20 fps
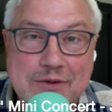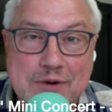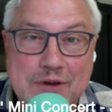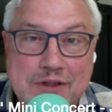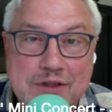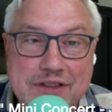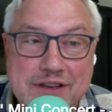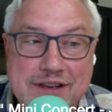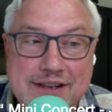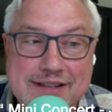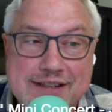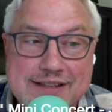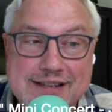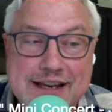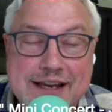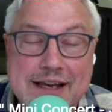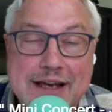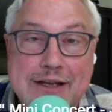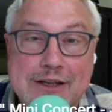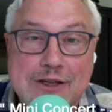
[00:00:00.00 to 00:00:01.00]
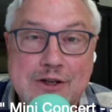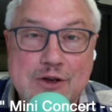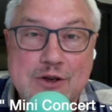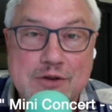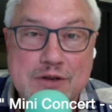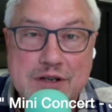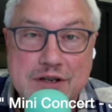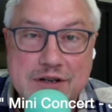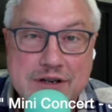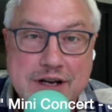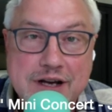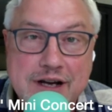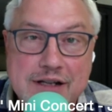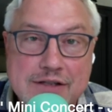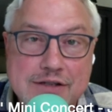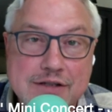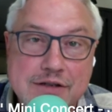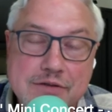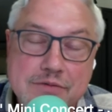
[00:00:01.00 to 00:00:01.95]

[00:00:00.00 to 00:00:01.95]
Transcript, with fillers: with the Sing in the New Year concert,